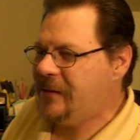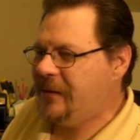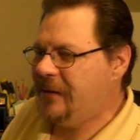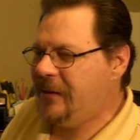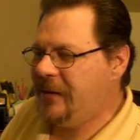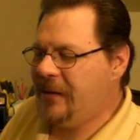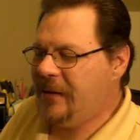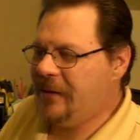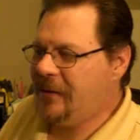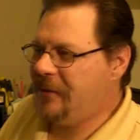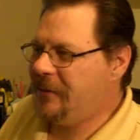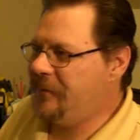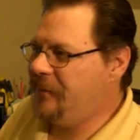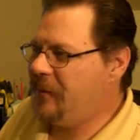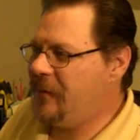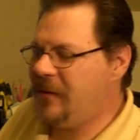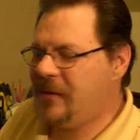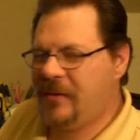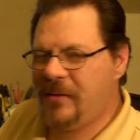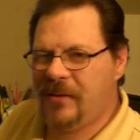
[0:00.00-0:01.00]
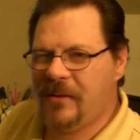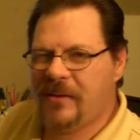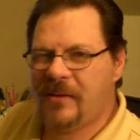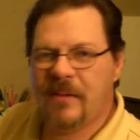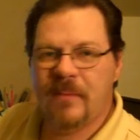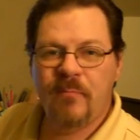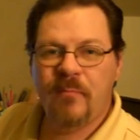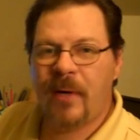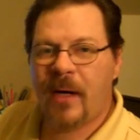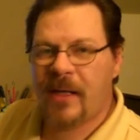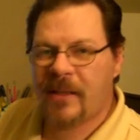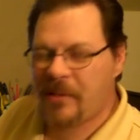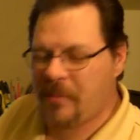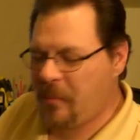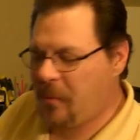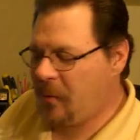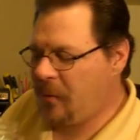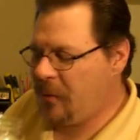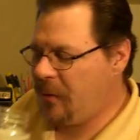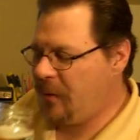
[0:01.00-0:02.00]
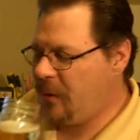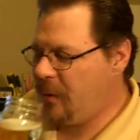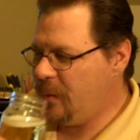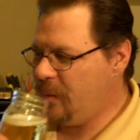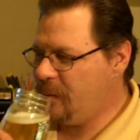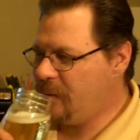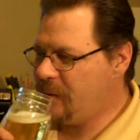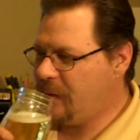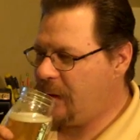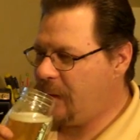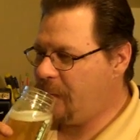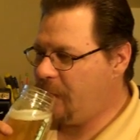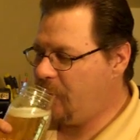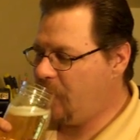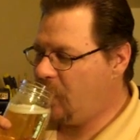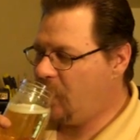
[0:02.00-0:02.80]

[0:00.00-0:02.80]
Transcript: you know, it's just impossible to do. So.